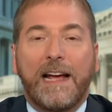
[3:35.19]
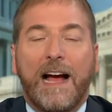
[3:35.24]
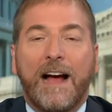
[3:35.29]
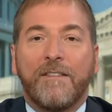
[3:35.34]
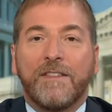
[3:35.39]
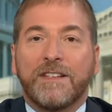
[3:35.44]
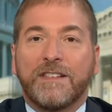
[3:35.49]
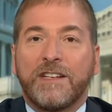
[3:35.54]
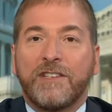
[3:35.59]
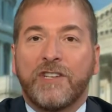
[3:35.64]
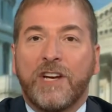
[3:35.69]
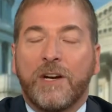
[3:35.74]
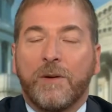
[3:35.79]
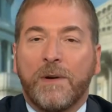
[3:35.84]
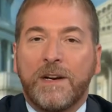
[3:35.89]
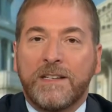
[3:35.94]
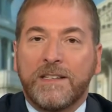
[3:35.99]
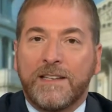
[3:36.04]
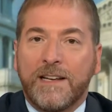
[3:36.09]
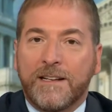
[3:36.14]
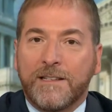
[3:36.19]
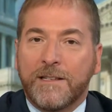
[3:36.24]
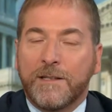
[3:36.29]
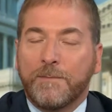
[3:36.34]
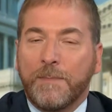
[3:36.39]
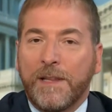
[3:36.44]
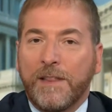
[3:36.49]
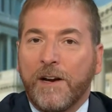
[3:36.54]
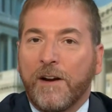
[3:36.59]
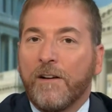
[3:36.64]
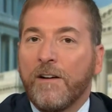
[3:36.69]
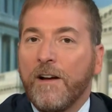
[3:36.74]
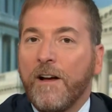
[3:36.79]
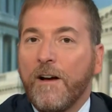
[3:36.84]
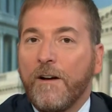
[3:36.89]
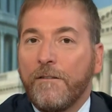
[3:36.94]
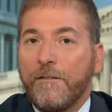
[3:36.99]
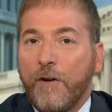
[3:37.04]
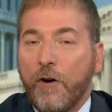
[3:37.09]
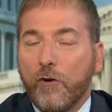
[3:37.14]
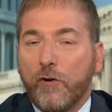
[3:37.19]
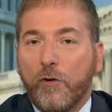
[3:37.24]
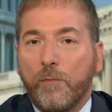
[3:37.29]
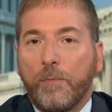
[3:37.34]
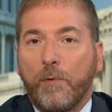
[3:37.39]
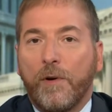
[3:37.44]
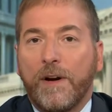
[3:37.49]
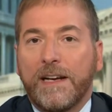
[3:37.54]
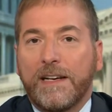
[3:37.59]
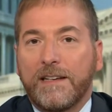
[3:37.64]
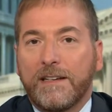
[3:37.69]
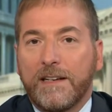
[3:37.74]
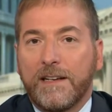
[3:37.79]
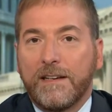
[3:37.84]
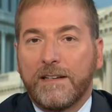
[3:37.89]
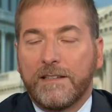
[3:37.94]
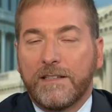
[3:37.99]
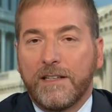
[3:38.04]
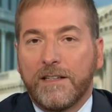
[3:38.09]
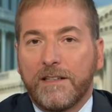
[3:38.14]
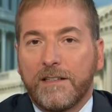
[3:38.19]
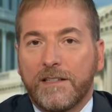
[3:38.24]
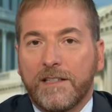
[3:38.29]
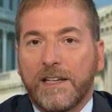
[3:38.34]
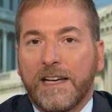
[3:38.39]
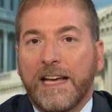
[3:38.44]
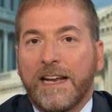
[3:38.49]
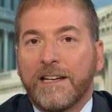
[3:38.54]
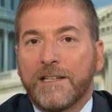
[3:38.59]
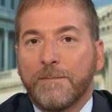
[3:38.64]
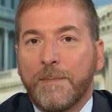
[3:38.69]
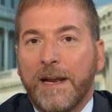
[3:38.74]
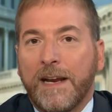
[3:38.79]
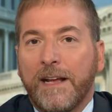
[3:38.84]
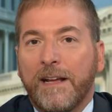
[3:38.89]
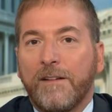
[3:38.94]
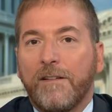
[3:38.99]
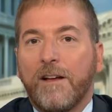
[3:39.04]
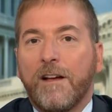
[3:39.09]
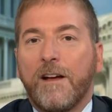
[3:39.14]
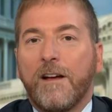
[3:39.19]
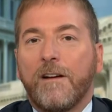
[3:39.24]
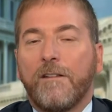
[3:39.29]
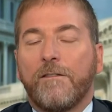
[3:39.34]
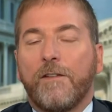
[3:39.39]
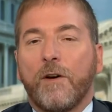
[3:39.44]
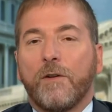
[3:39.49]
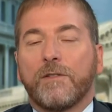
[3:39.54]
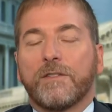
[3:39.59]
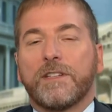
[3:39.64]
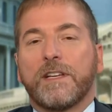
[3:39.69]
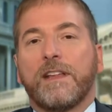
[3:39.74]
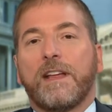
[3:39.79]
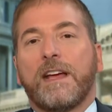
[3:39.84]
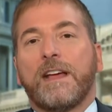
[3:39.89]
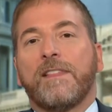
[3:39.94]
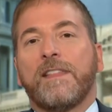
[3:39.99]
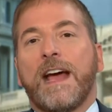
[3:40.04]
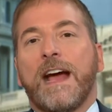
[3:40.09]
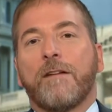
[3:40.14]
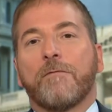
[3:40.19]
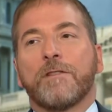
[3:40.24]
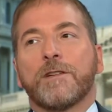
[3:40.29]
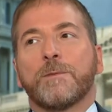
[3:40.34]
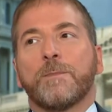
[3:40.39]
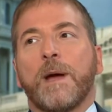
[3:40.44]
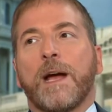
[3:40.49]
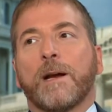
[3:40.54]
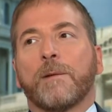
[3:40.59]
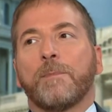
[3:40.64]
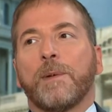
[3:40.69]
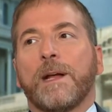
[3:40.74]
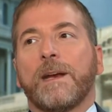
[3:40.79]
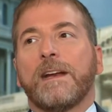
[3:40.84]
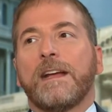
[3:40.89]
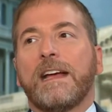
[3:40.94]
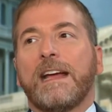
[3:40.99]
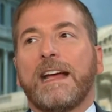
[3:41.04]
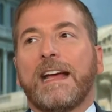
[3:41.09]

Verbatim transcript: Obviously, January 6th has been their focal point to, to, to get as many folks in, in that respect. But